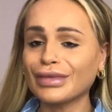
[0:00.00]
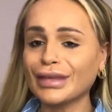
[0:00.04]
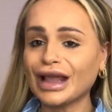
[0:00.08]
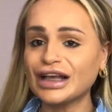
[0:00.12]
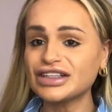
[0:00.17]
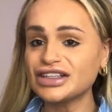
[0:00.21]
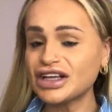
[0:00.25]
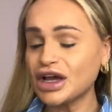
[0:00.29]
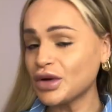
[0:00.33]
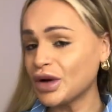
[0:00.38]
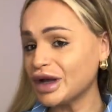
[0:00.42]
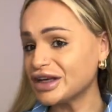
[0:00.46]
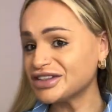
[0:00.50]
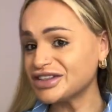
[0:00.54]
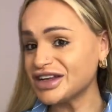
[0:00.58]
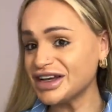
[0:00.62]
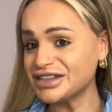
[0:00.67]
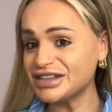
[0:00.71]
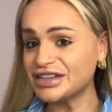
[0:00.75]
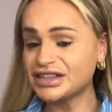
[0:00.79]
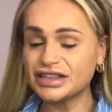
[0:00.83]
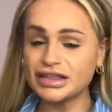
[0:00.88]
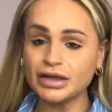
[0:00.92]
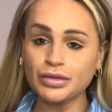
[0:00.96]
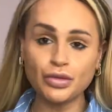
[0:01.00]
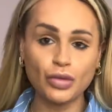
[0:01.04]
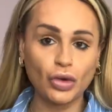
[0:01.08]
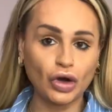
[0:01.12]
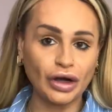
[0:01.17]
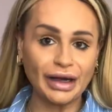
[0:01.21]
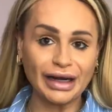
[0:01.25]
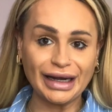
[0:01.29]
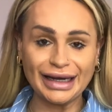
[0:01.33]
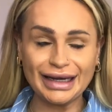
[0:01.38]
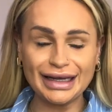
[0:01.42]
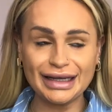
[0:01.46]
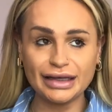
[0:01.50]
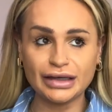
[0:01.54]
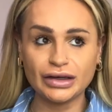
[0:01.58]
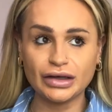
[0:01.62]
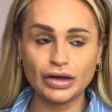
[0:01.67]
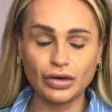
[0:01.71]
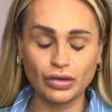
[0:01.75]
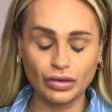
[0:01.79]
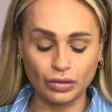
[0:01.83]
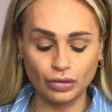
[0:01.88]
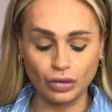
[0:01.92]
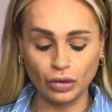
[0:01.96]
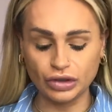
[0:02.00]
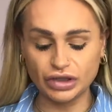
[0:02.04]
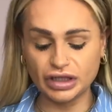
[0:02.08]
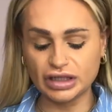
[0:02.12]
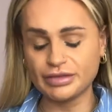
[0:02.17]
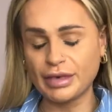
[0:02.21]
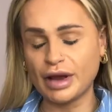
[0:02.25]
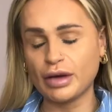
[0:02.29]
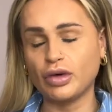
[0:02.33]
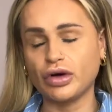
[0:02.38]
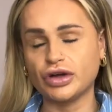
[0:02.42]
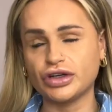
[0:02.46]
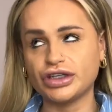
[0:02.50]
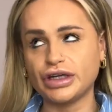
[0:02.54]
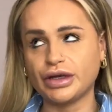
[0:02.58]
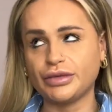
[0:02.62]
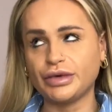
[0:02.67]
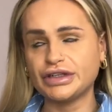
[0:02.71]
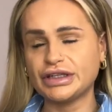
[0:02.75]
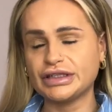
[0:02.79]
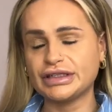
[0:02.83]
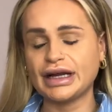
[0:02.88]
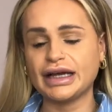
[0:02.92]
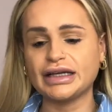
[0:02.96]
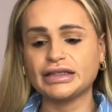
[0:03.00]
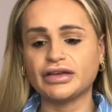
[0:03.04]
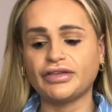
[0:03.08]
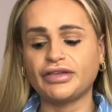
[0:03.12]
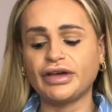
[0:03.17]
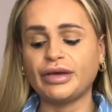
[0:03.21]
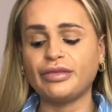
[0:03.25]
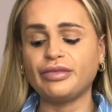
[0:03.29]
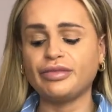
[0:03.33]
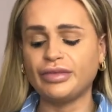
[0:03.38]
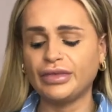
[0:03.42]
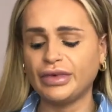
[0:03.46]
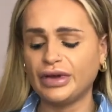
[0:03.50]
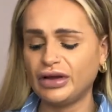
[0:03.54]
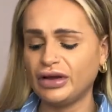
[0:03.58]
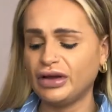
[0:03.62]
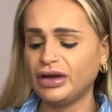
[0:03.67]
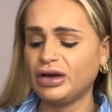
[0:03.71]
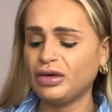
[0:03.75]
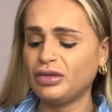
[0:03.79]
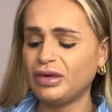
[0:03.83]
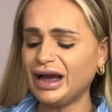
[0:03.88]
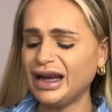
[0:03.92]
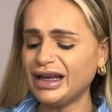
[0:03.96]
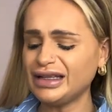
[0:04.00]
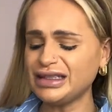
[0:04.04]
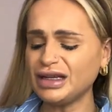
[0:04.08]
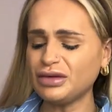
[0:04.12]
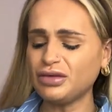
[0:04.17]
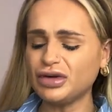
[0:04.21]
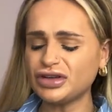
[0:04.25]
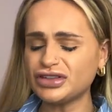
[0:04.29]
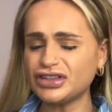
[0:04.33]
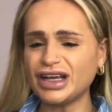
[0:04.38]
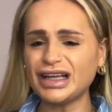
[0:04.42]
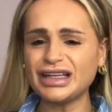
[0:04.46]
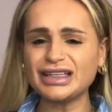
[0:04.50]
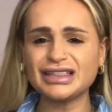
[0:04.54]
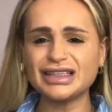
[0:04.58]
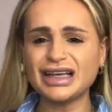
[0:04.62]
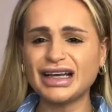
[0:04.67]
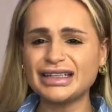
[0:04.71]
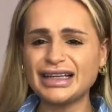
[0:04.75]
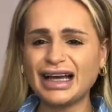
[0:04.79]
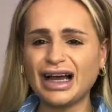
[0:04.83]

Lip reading: So a certain someone clique what does my washing, which is nice of him. Why does he wash it inside